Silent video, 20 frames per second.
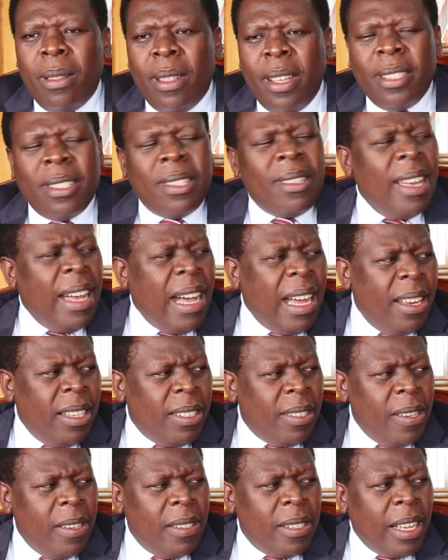these are the
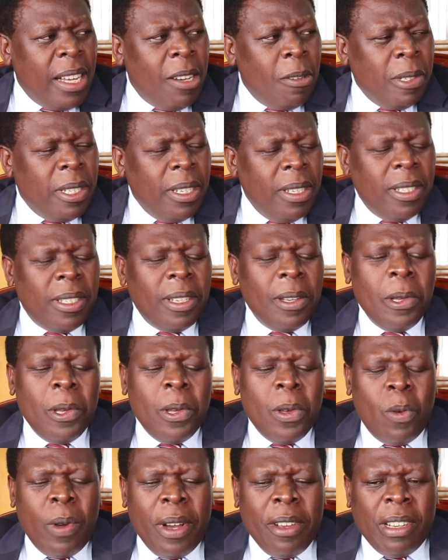hardest hit counties.
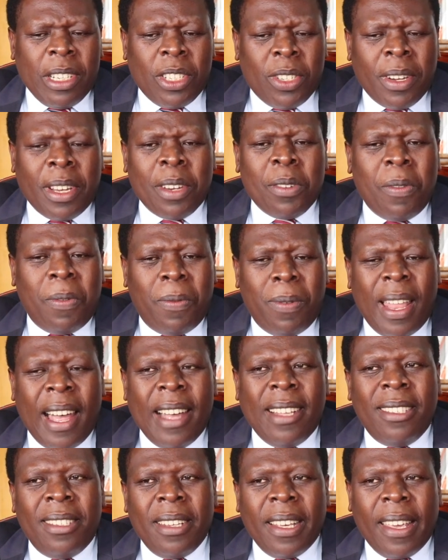When you're talking of
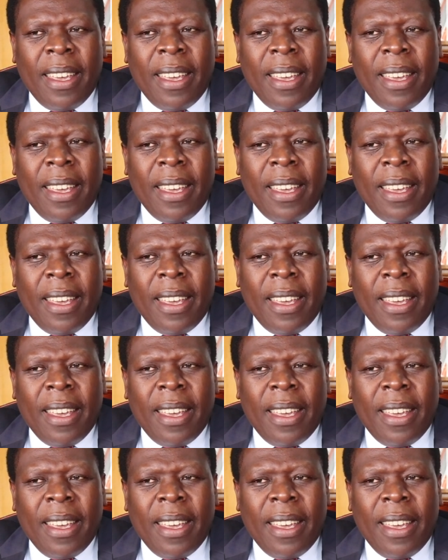floods,